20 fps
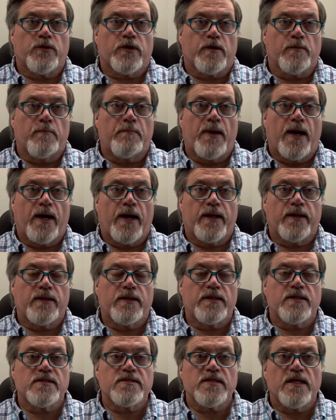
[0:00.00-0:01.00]
combine
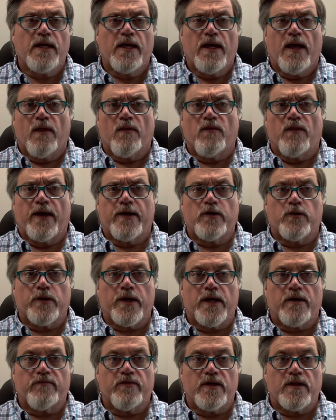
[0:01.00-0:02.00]
this. They don't
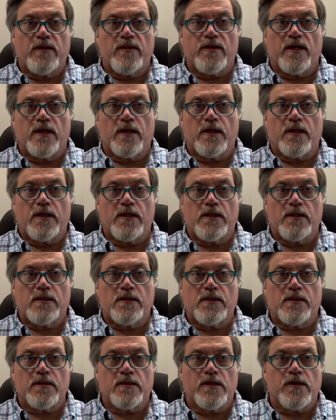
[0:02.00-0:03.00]
have anything in
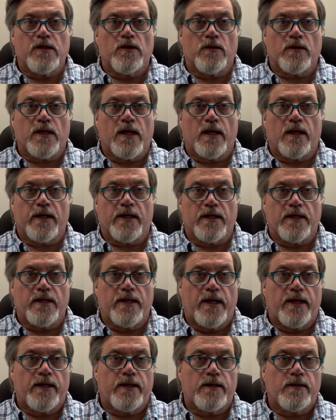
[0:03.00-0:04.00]
it, kind of like a
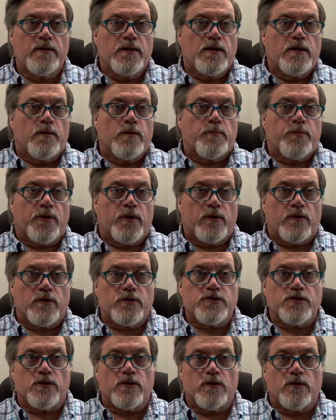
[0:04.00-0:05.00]
data
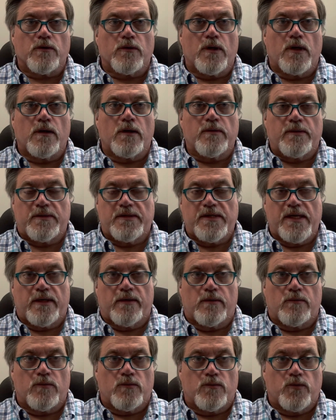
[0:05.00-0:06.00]
purge or a
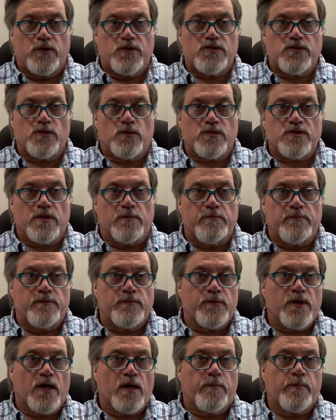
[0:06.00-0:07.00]
data resource
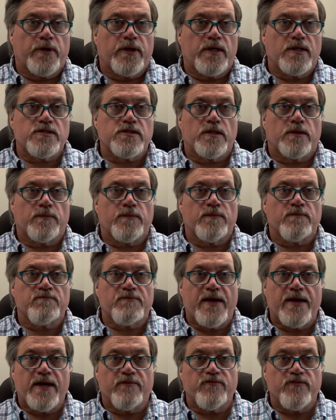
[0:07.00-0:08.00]
combination.
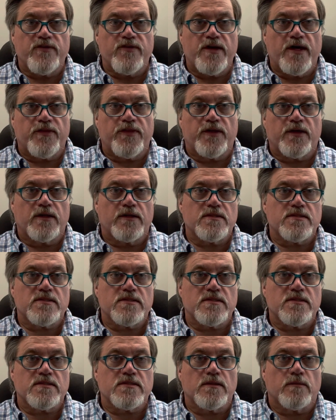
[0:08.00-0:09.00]
They have nothing in the
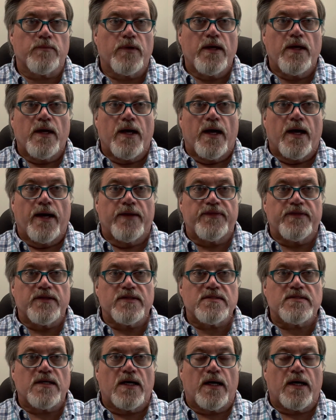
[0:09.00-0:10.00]
system at
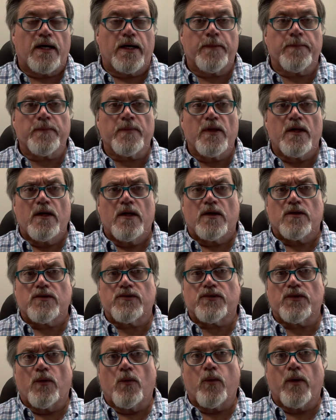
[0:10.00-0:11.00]
this time.
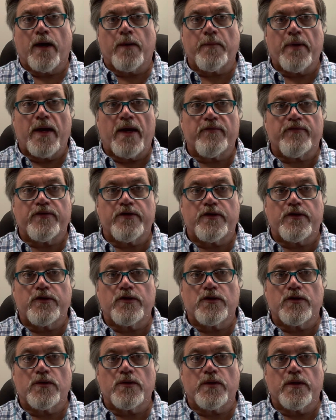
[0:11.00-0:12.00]
So what I'm having to
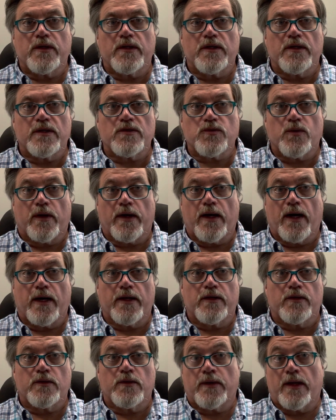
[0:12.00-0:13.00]
do is what I
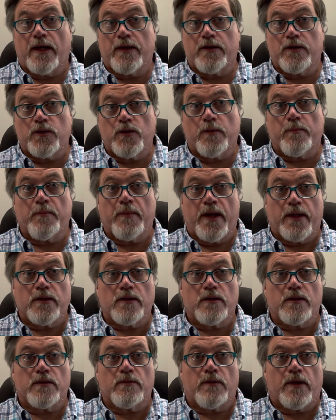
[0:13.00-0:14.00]
do, and I do it
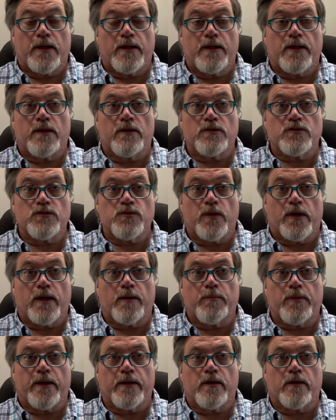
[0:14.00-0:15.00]
manually right now, is what I
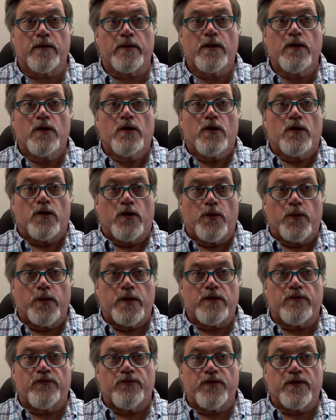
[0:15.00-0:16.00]
plan on
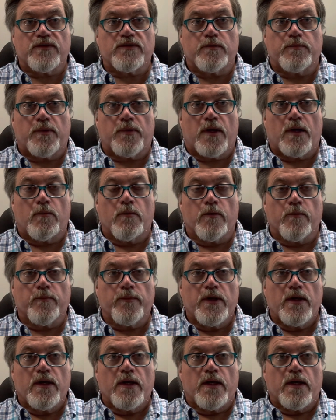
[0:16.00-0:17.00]
doing to fix the problem,
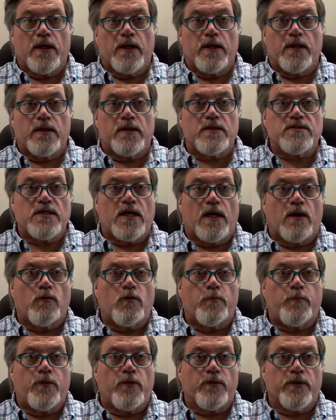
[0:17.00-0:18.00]
is I
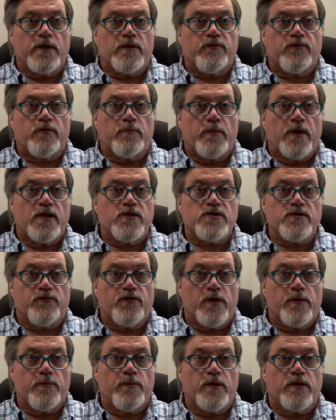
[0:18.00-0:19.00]
will pull the information
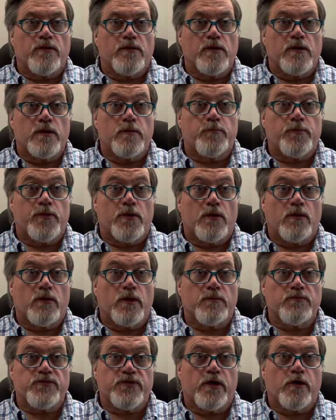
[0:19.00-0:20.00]
from the
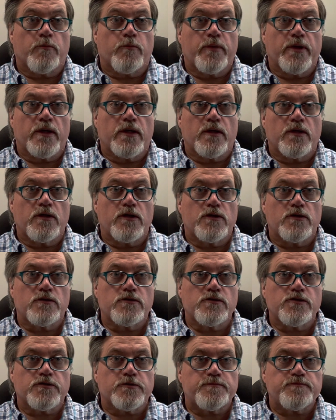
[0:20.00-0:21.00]
programs that are being
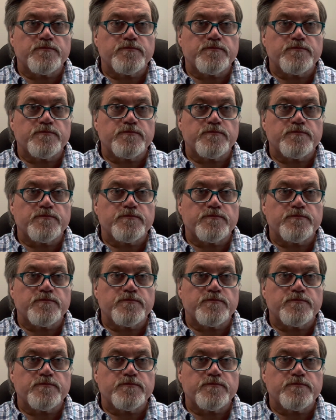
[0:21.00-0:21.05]
used,